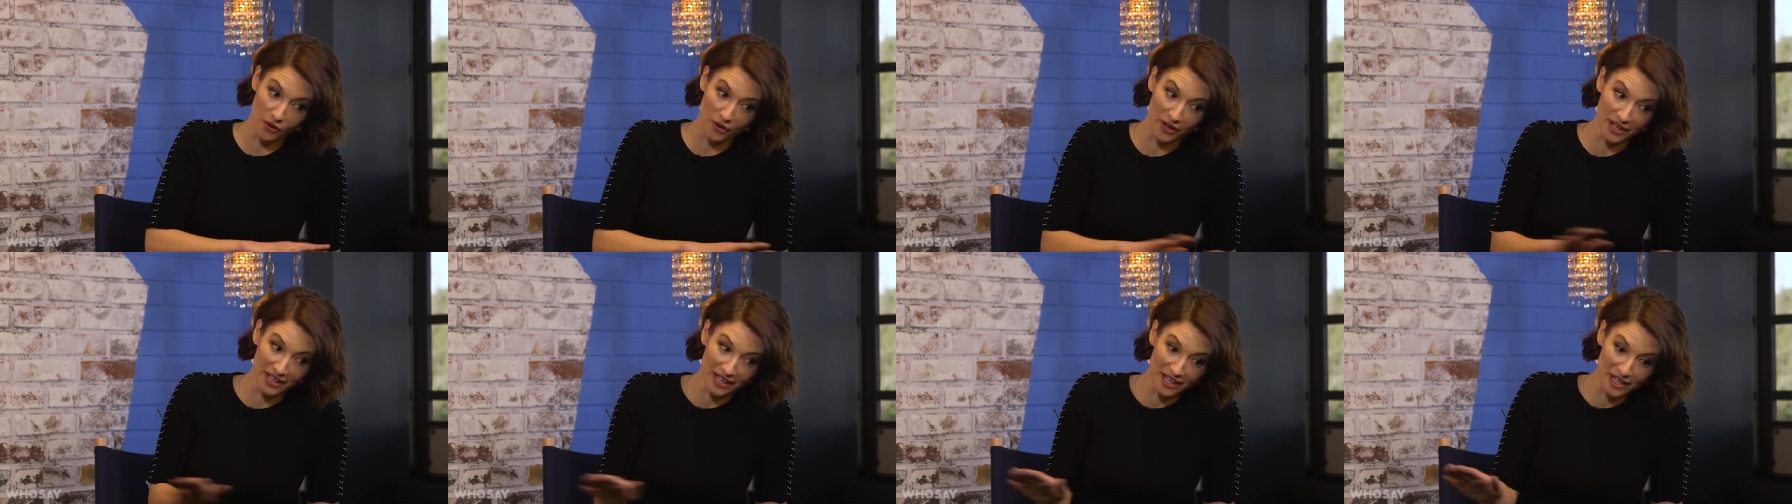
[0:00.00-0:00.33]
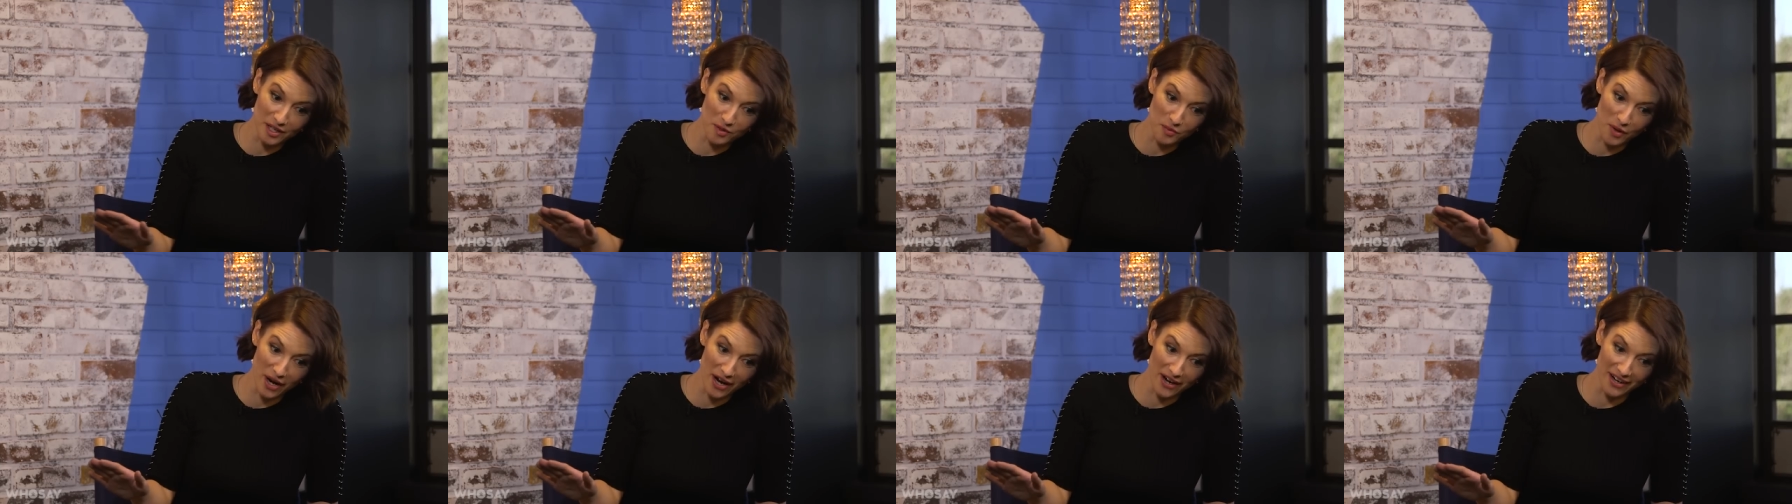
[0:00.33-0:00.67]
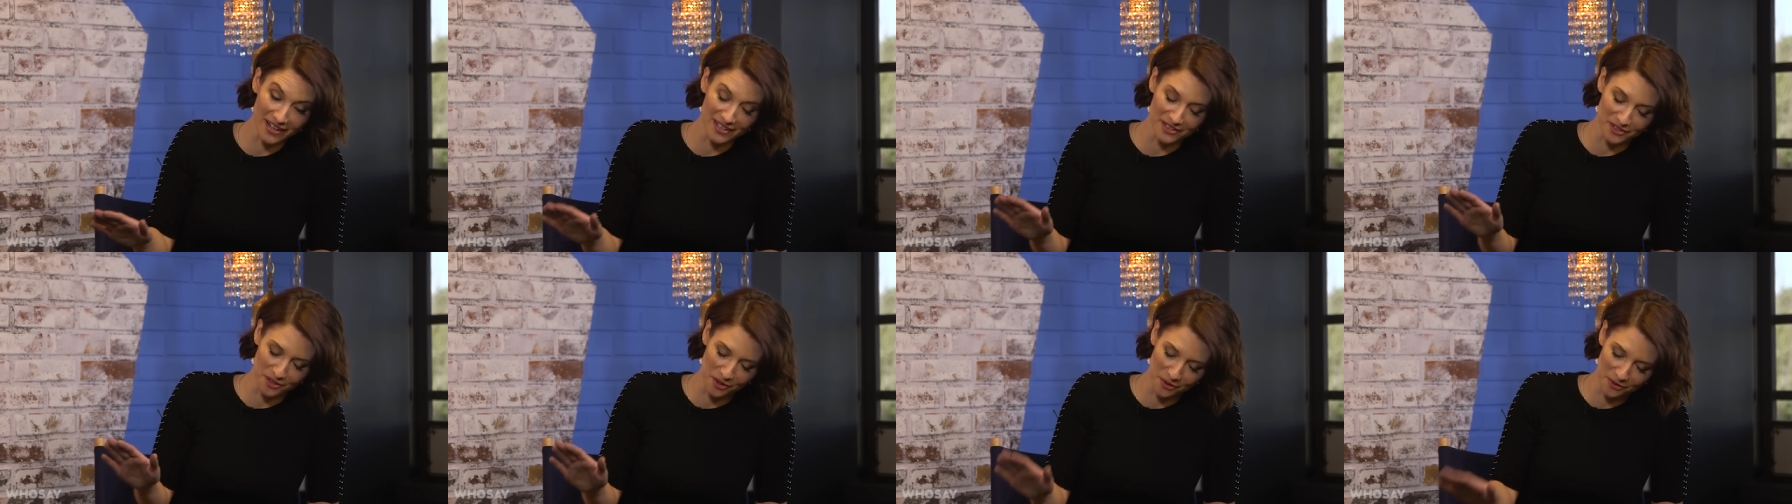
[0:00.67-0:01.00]
going anywhere.
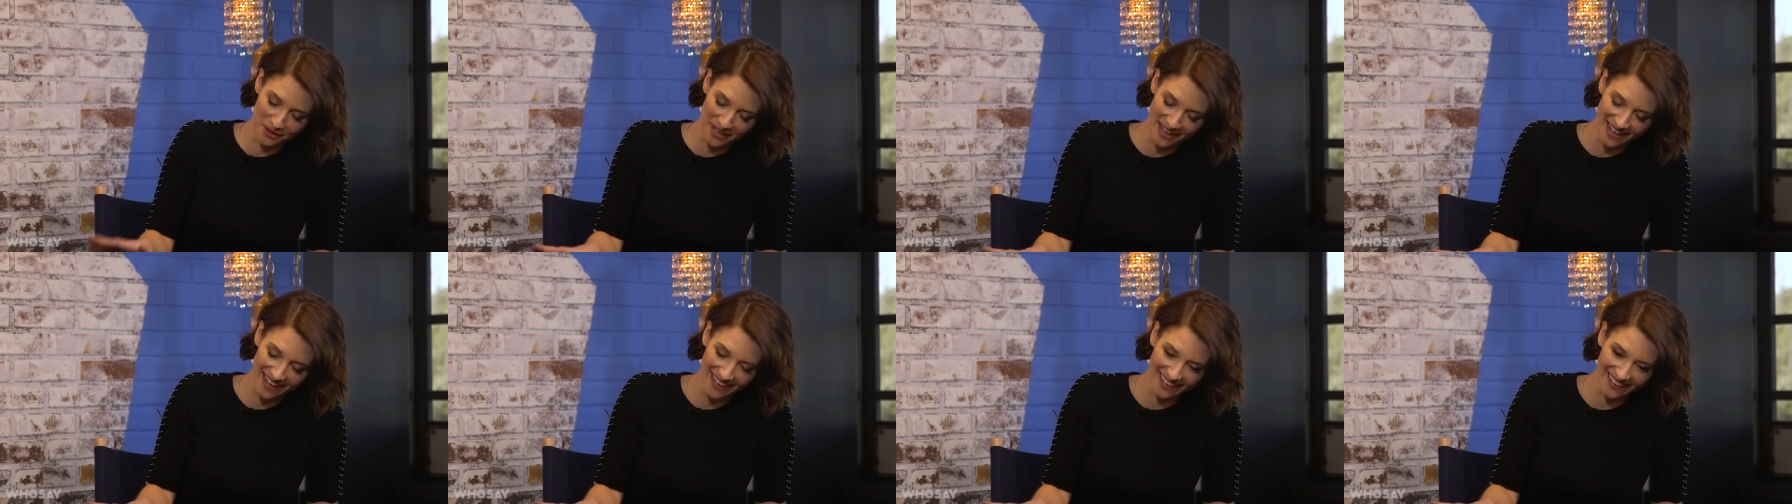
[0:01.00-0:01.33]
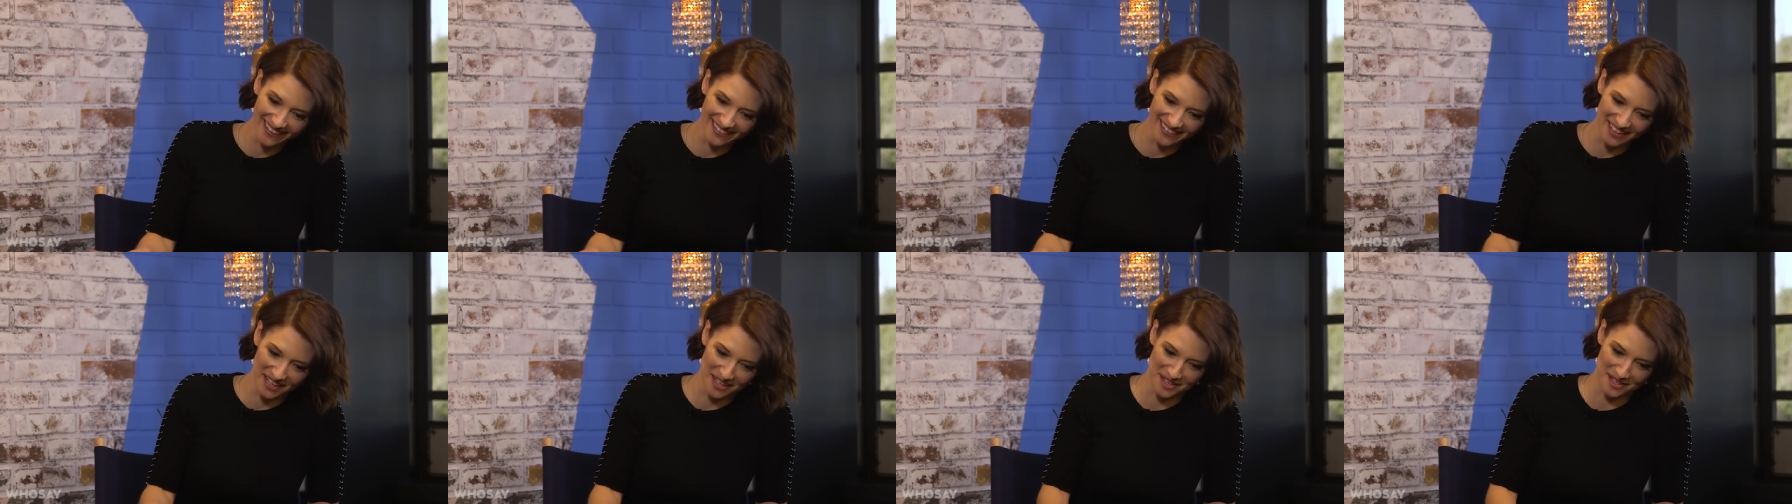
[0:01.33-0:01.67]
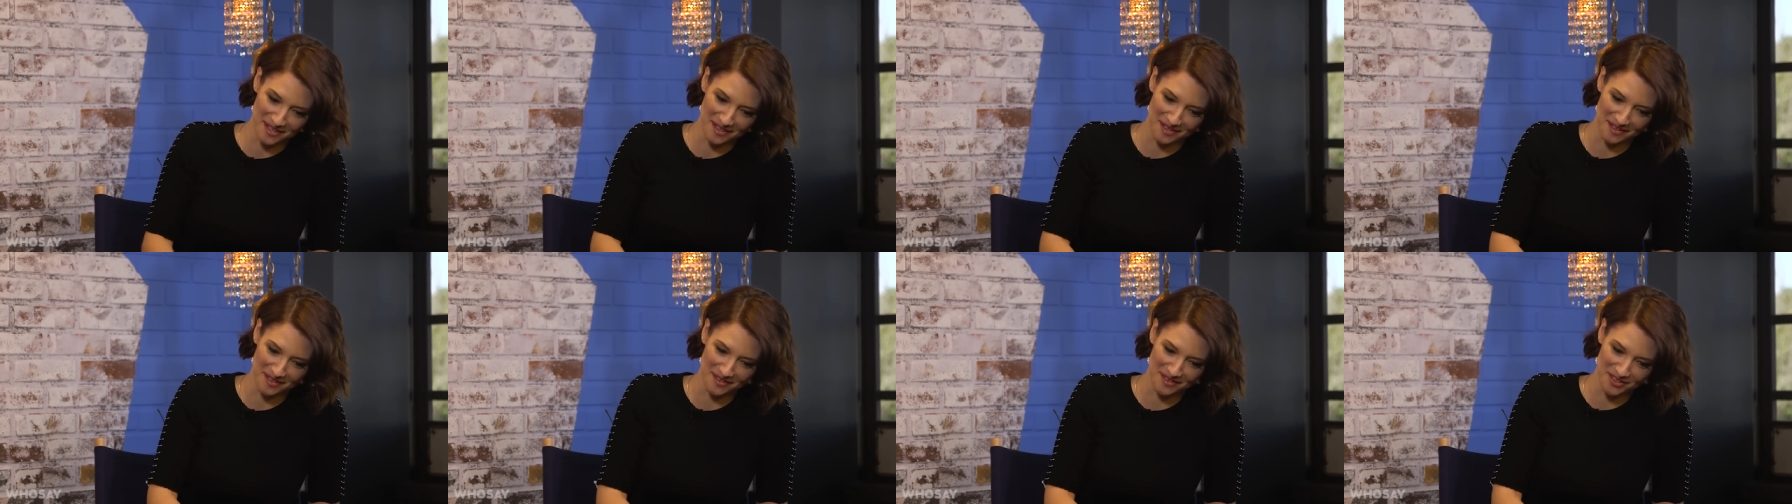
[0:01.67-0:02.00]
It's okay.
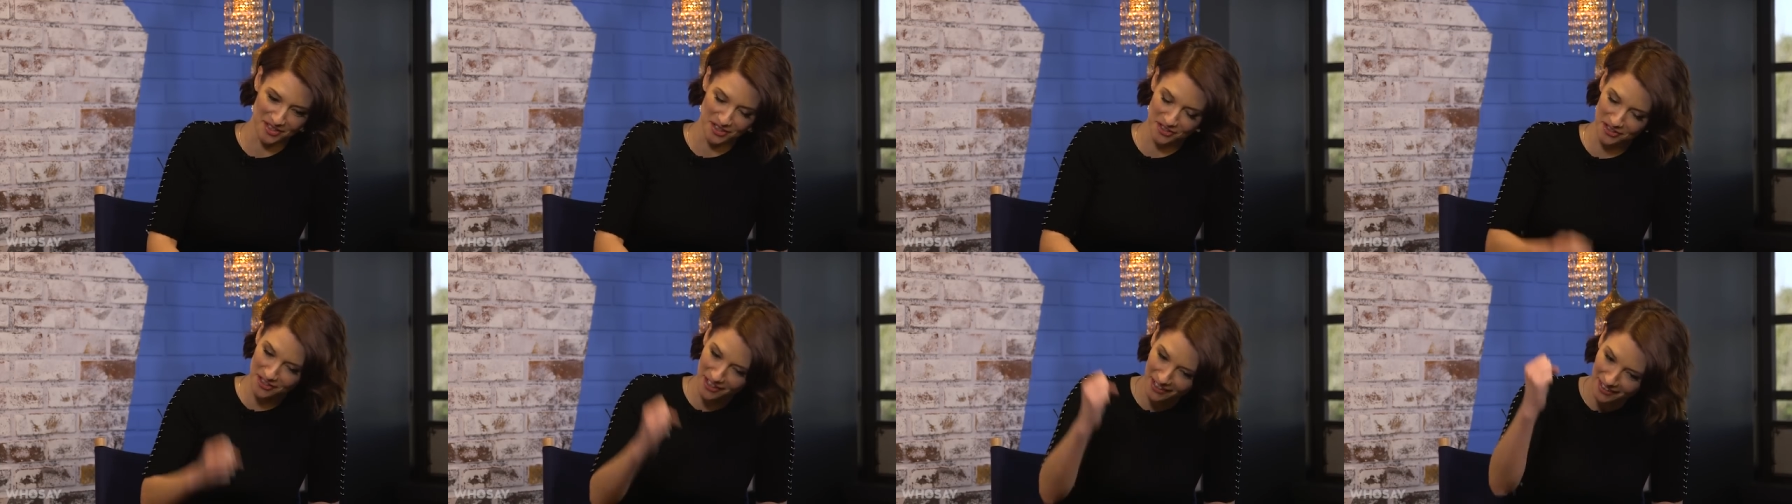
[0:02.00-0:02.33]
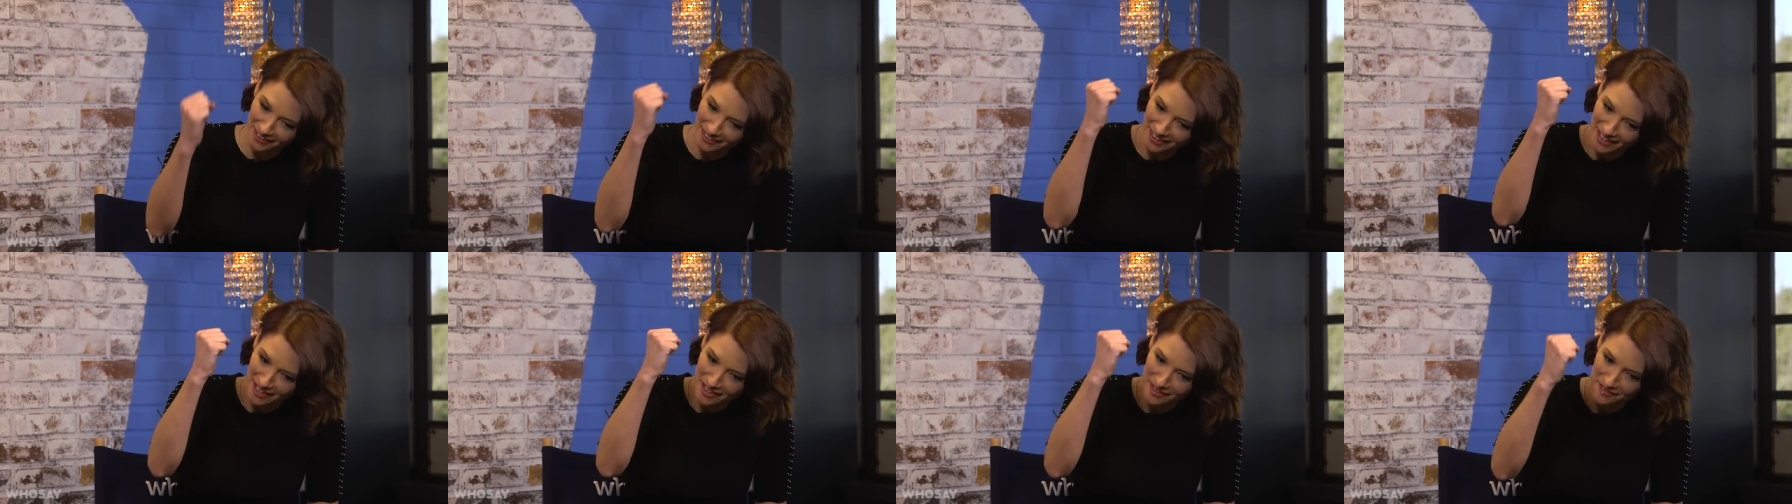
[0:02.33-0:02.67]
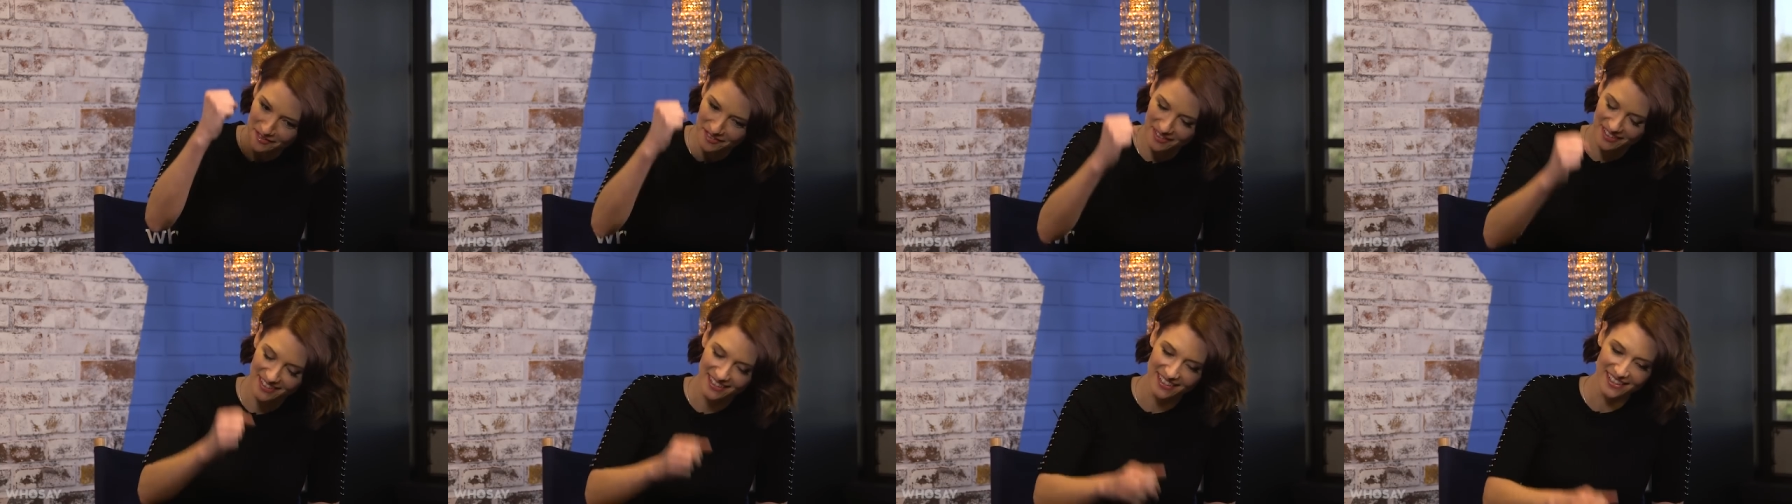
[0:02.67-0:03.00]
Like, she's going to
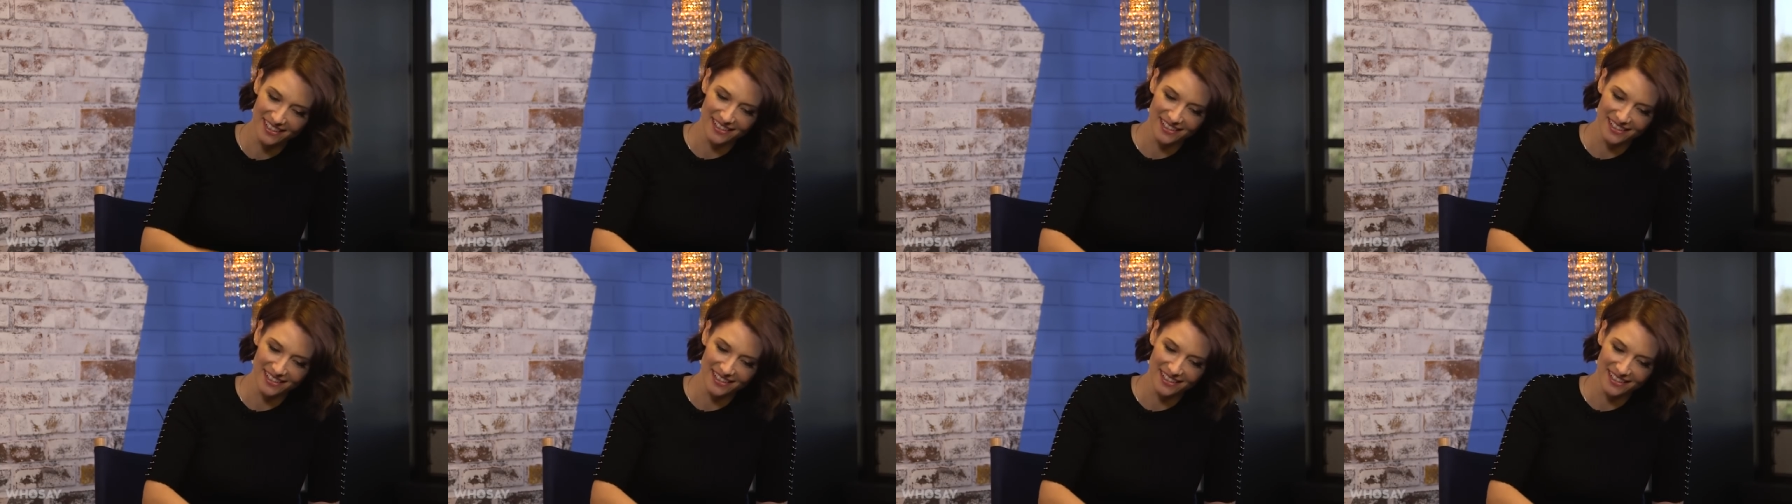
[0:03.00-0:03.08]
live